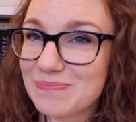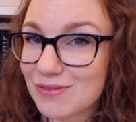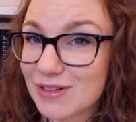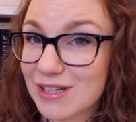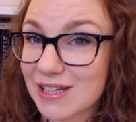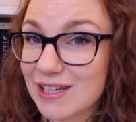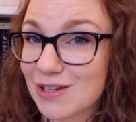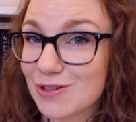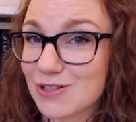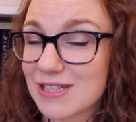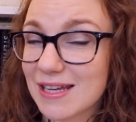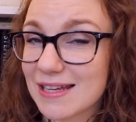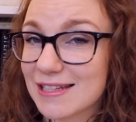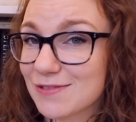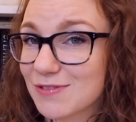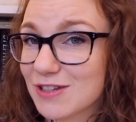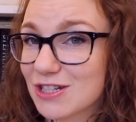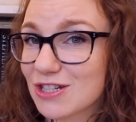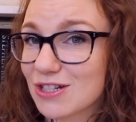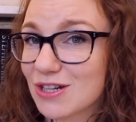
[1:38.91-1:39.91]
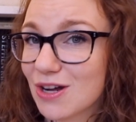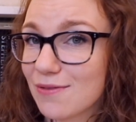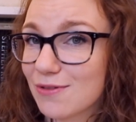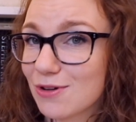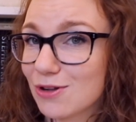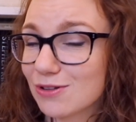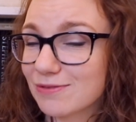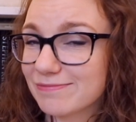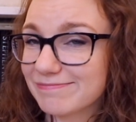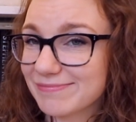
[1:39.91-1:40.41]
Really good science fiction
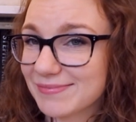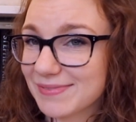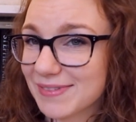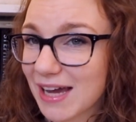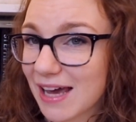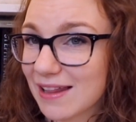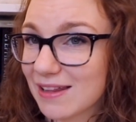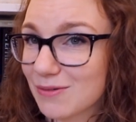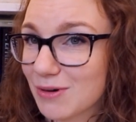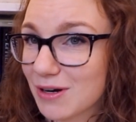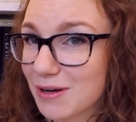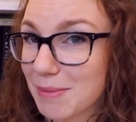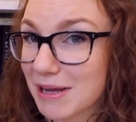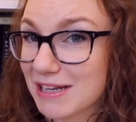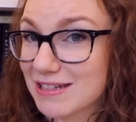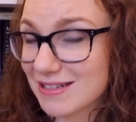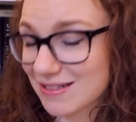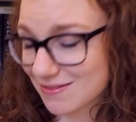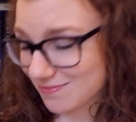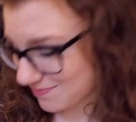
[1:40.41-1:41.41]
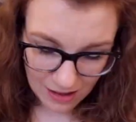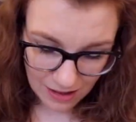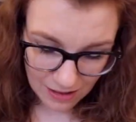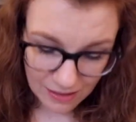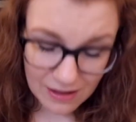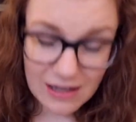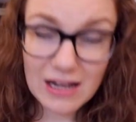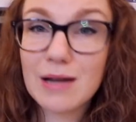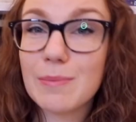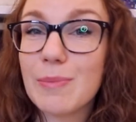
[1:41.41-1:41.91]
novel. Highly recommend.
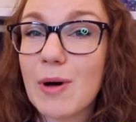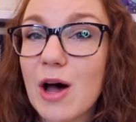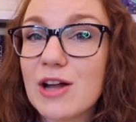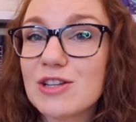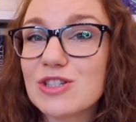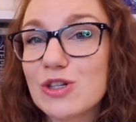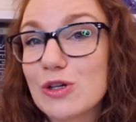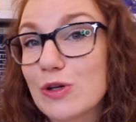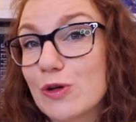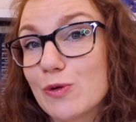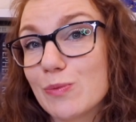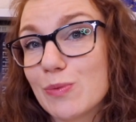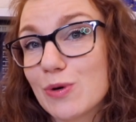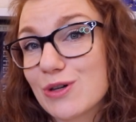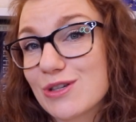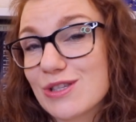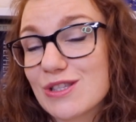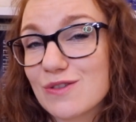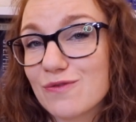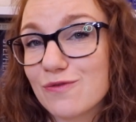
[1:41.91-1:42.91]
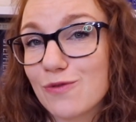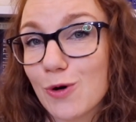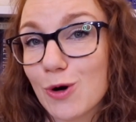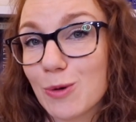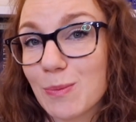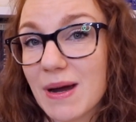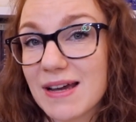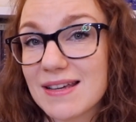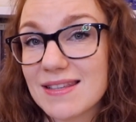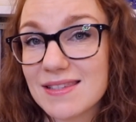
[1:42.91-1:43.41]
Then I bought 2 books
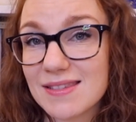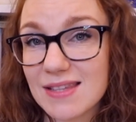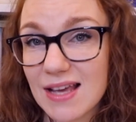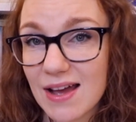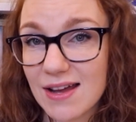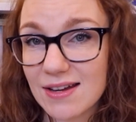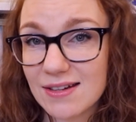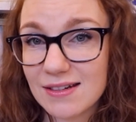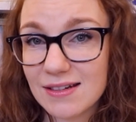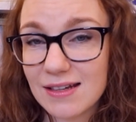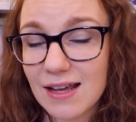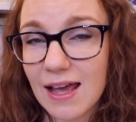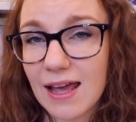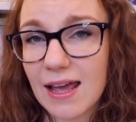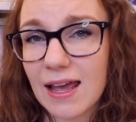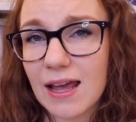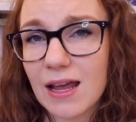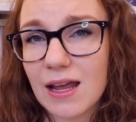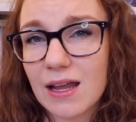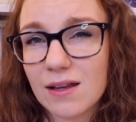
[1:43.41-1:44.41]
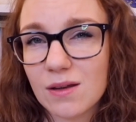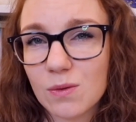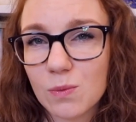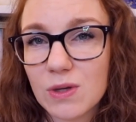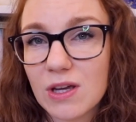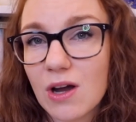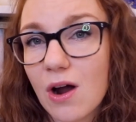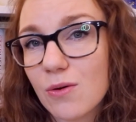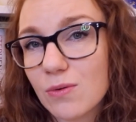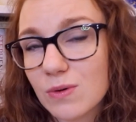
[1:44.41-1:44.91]
for my son, and
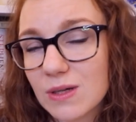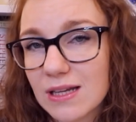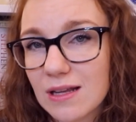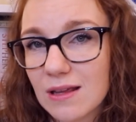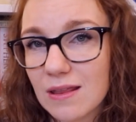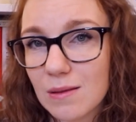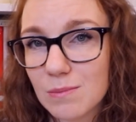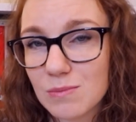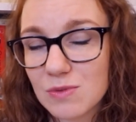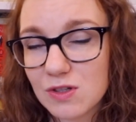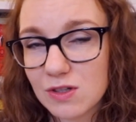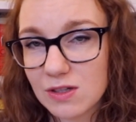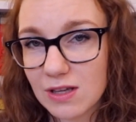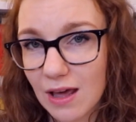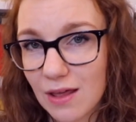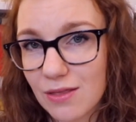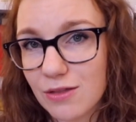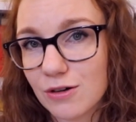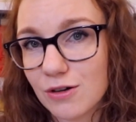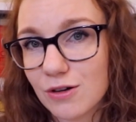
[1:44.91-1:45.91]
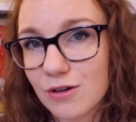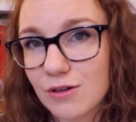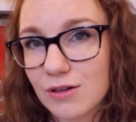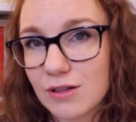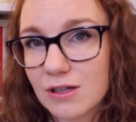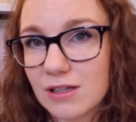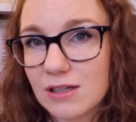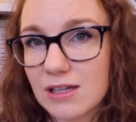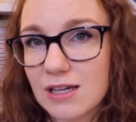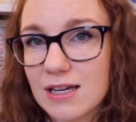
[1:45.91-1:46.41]
we are reading them
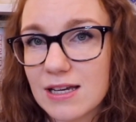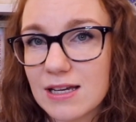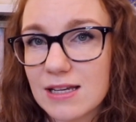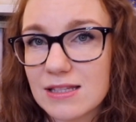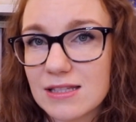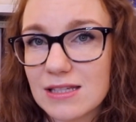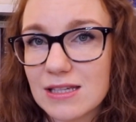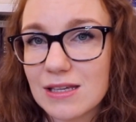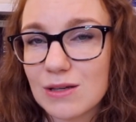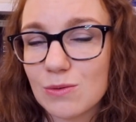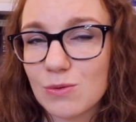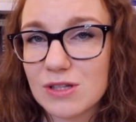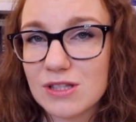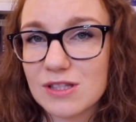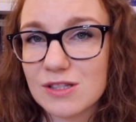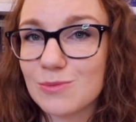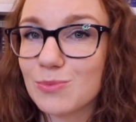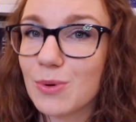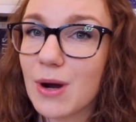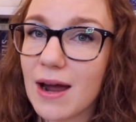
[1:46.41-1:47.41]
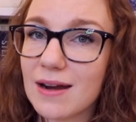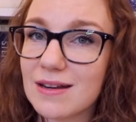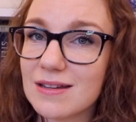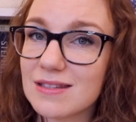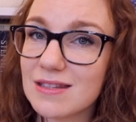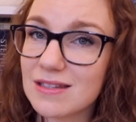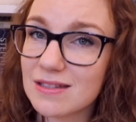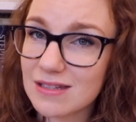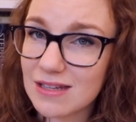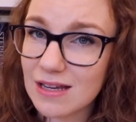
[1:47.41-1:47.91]
together because he wants to
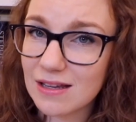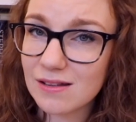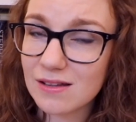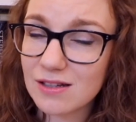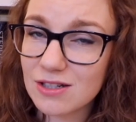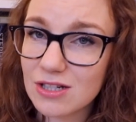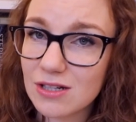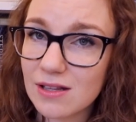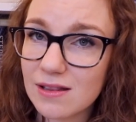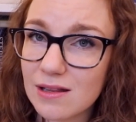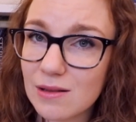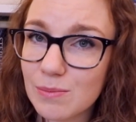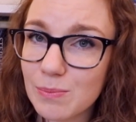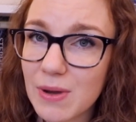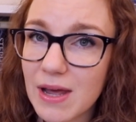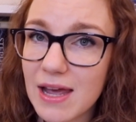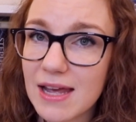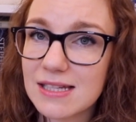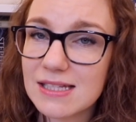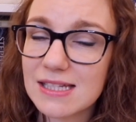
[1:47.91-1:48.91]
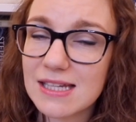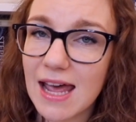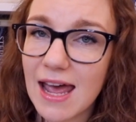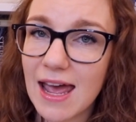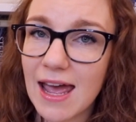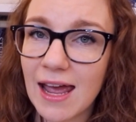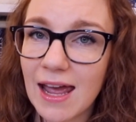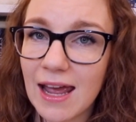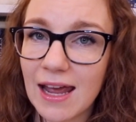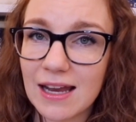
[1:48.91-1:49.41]
practice his English a little bit,
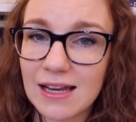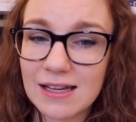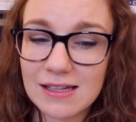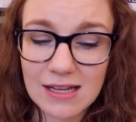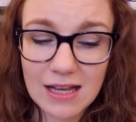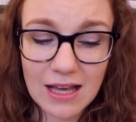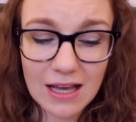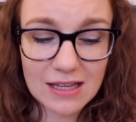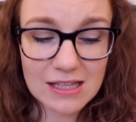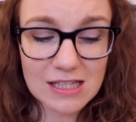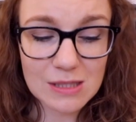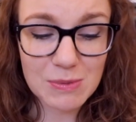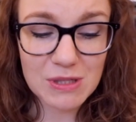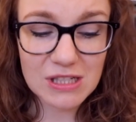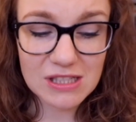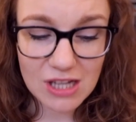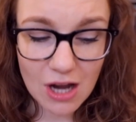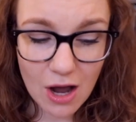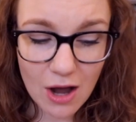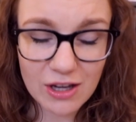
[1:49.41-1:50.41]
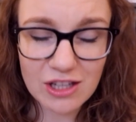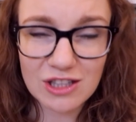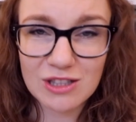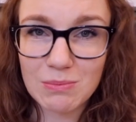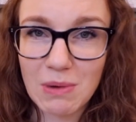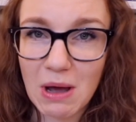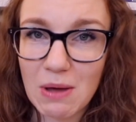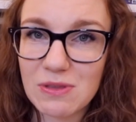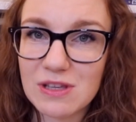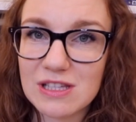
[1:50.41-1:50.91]
and he's been talking
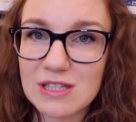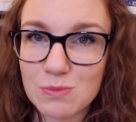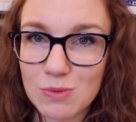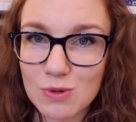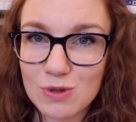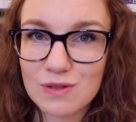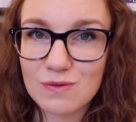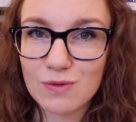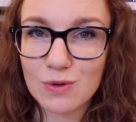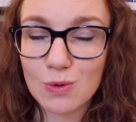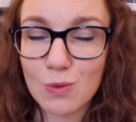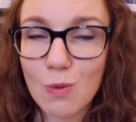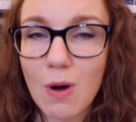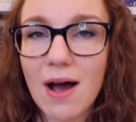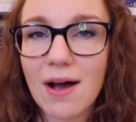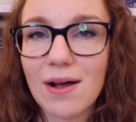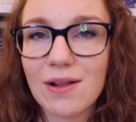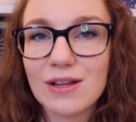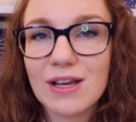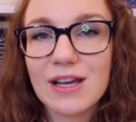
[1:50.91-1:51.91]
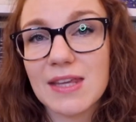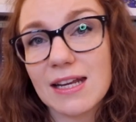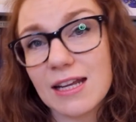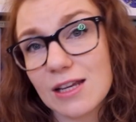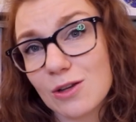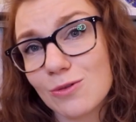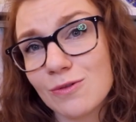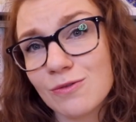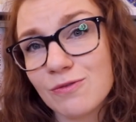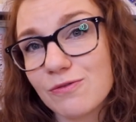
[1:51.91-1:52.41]
about these books for a while, and
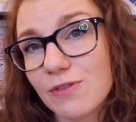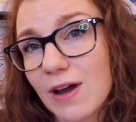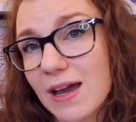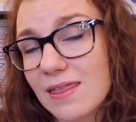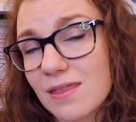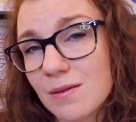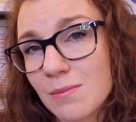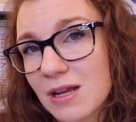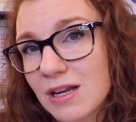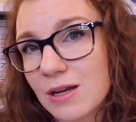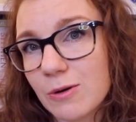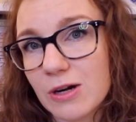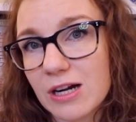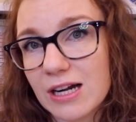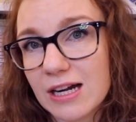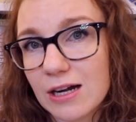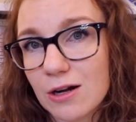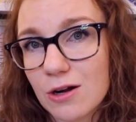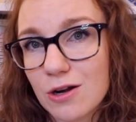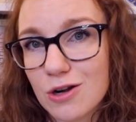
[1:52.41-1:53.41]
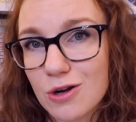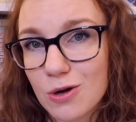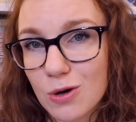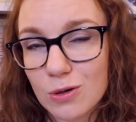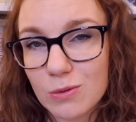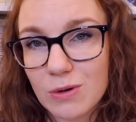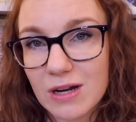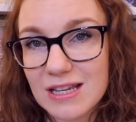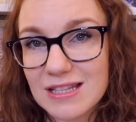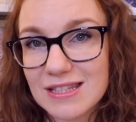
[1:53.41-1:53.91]
I couldn't find them anywhere here in
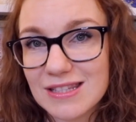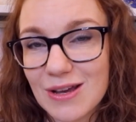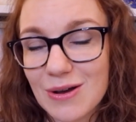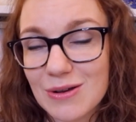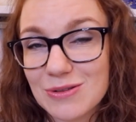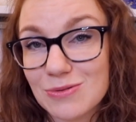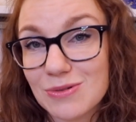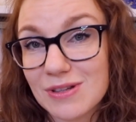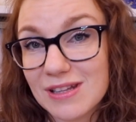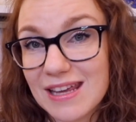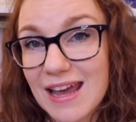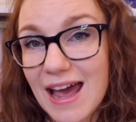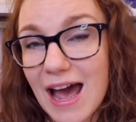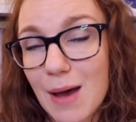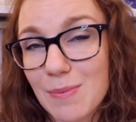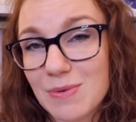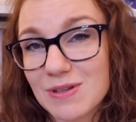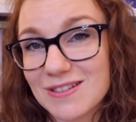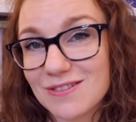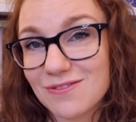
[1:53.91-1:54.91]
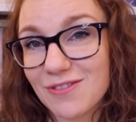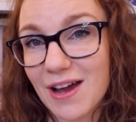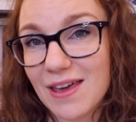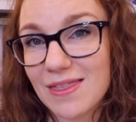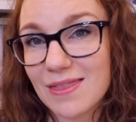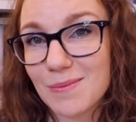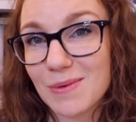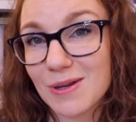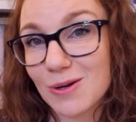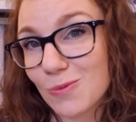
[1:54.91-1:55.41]
Norway, so I was really happy to
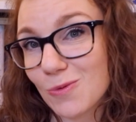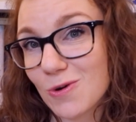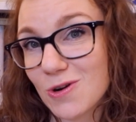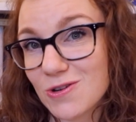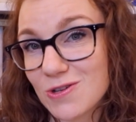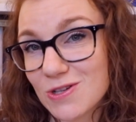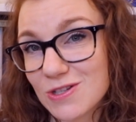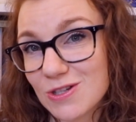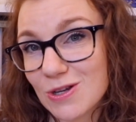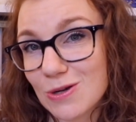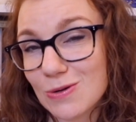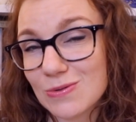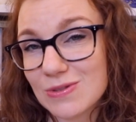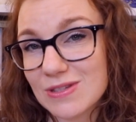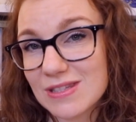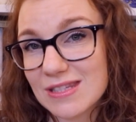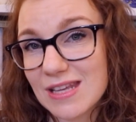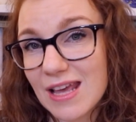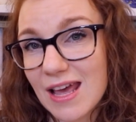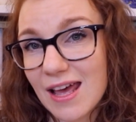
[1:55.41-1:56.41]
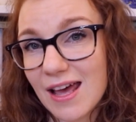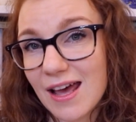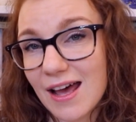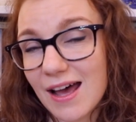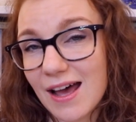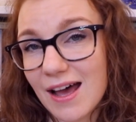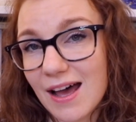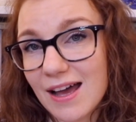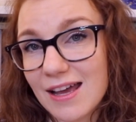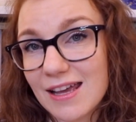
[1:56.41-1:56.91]
find them in a Waterstones
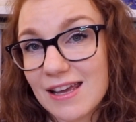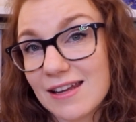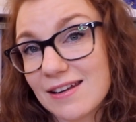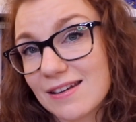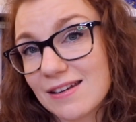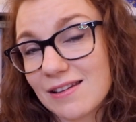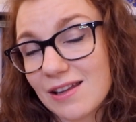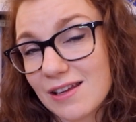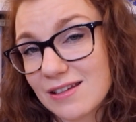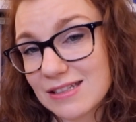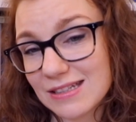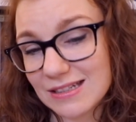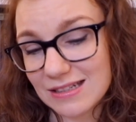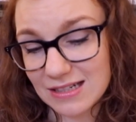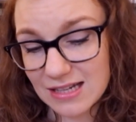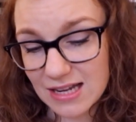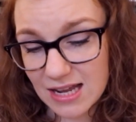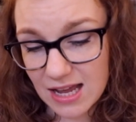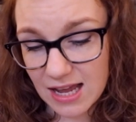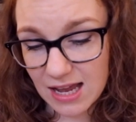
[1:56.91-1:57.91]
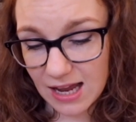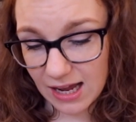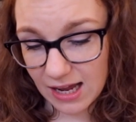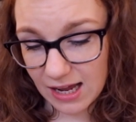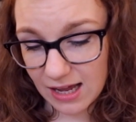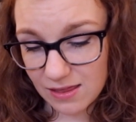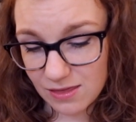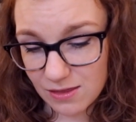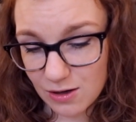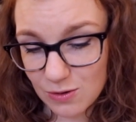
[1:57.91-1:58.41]
in London.
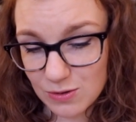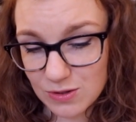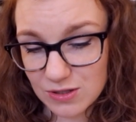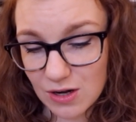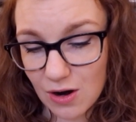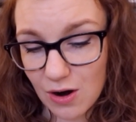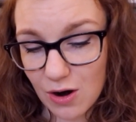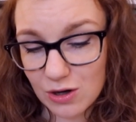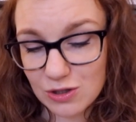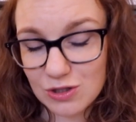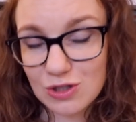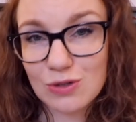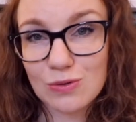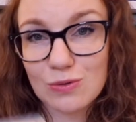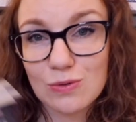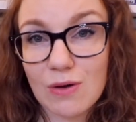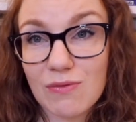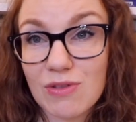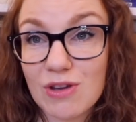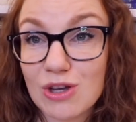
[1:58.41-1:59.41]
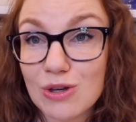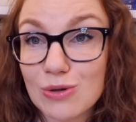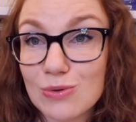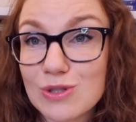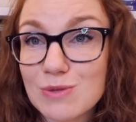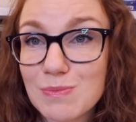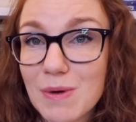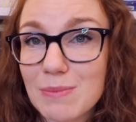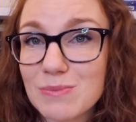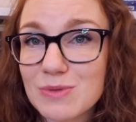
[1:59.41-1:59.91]
And those are 2 of the
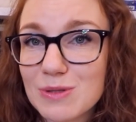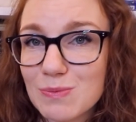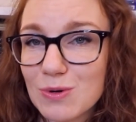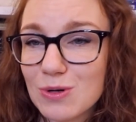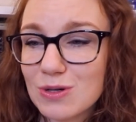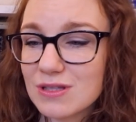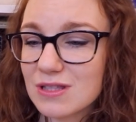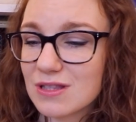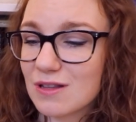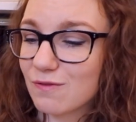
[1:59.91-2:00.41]
Goosebumps books.